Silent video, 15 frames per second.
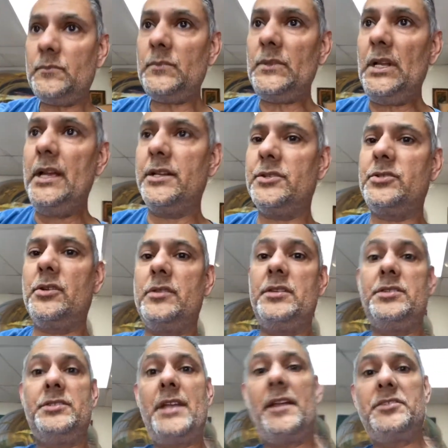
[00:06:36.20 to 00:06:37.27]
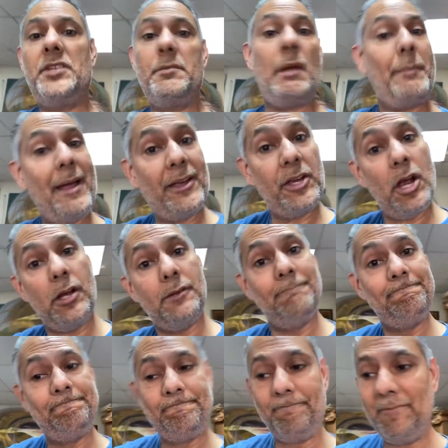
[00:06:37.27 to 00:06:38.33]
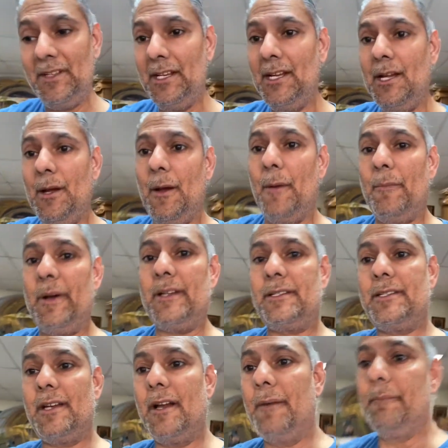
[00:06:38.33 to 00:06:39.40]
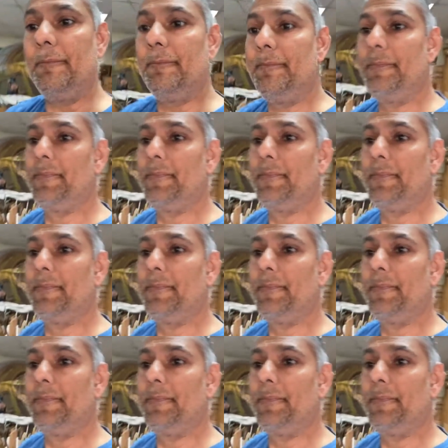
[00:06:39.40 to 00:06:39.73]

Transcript: And so this is actually in my backyard. But, so